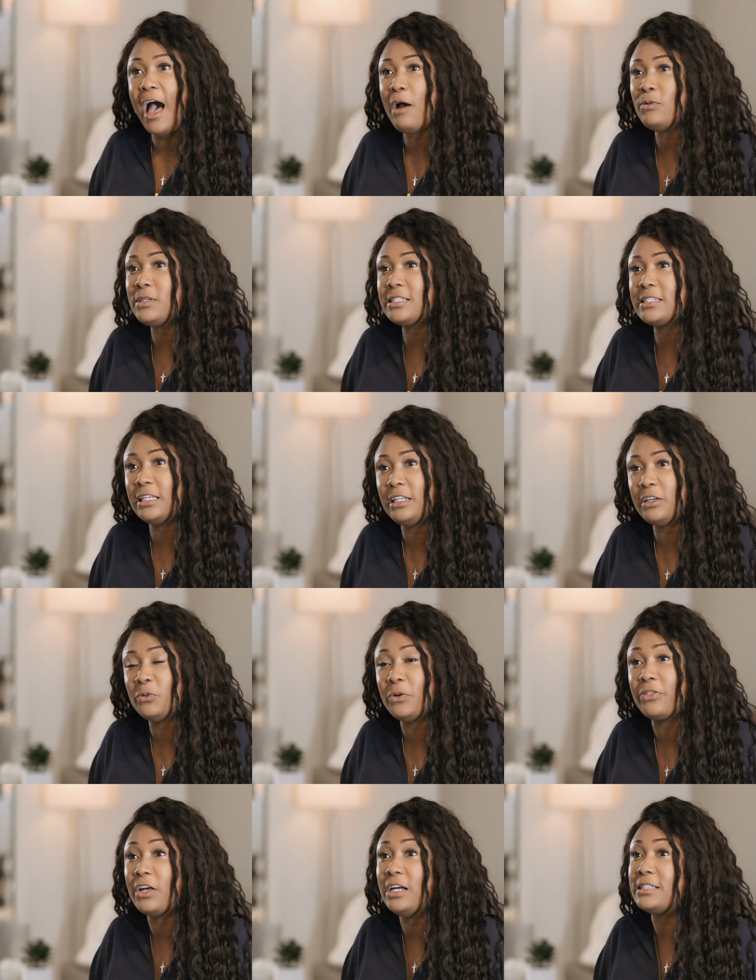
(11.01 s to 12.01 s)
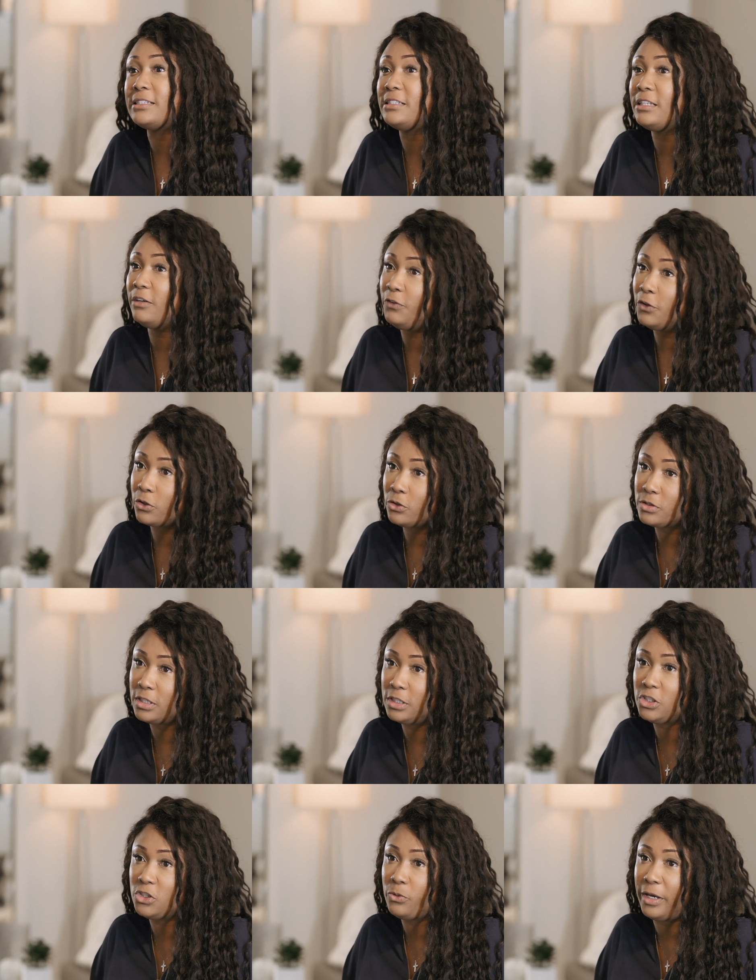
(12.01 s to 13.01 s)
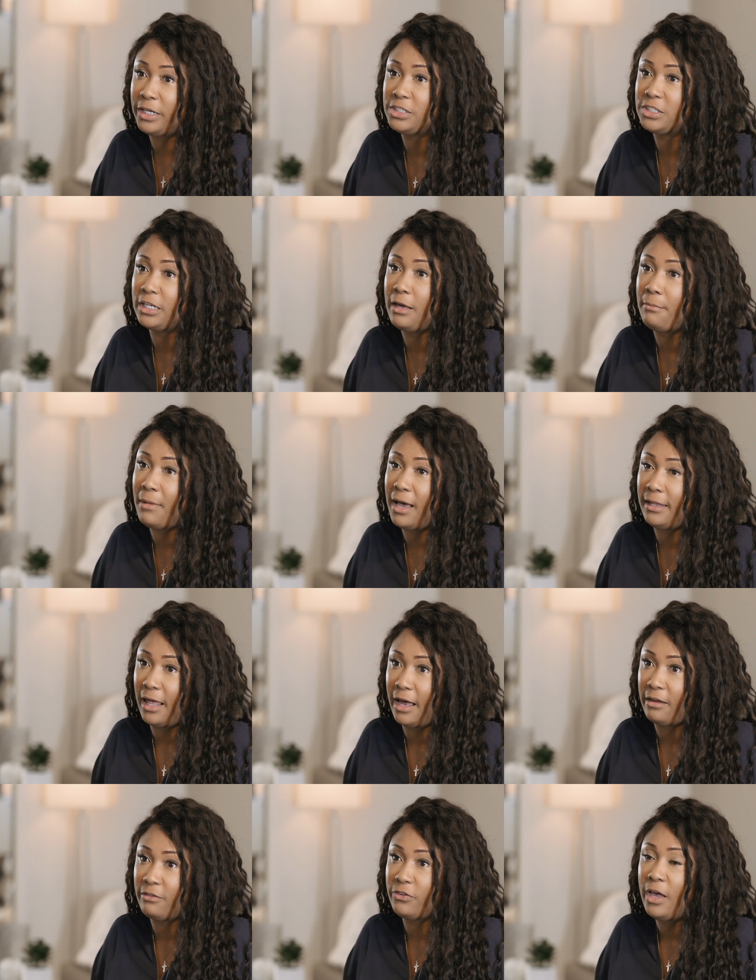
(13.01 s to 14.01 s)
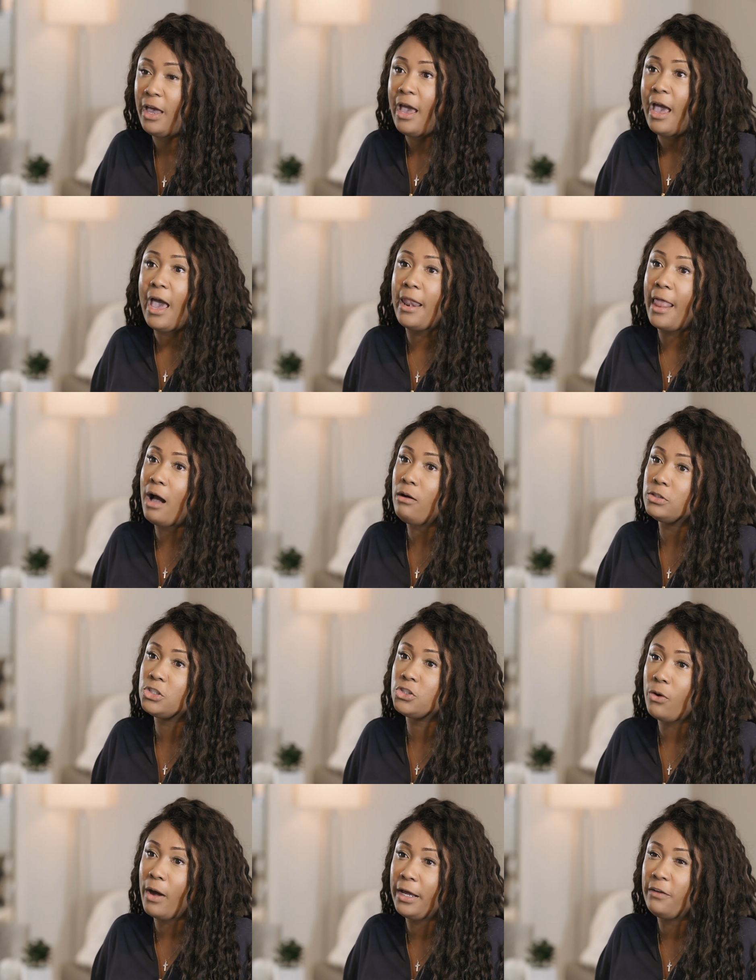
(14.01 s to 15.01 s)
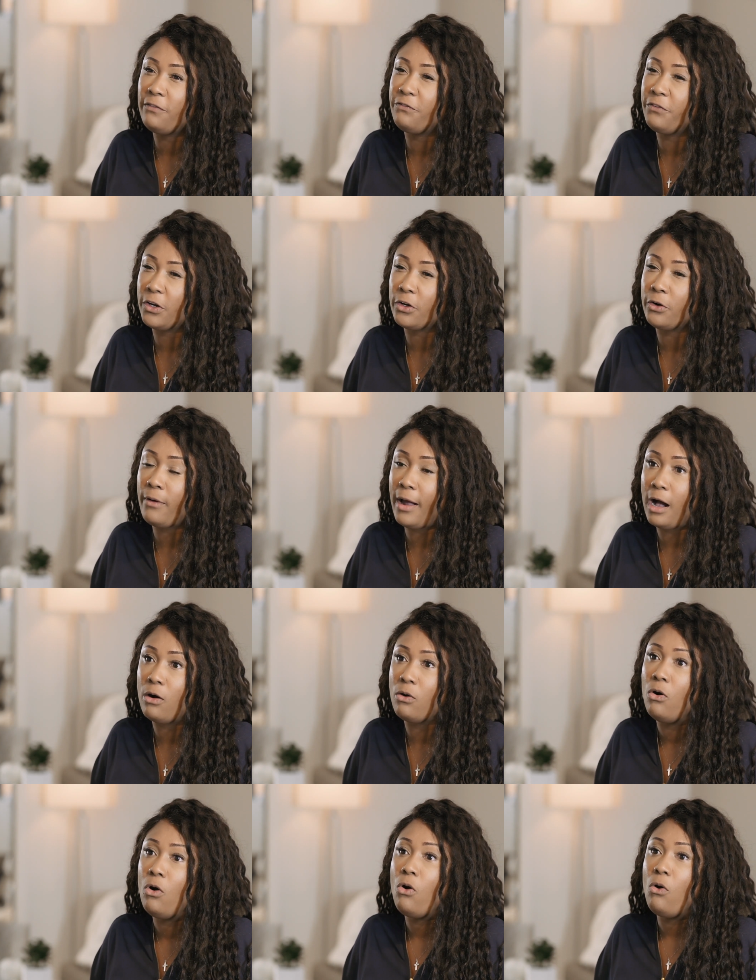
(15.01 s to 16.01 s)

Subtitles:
I was dealing with a difficult situation in my life, and I was trying to figure out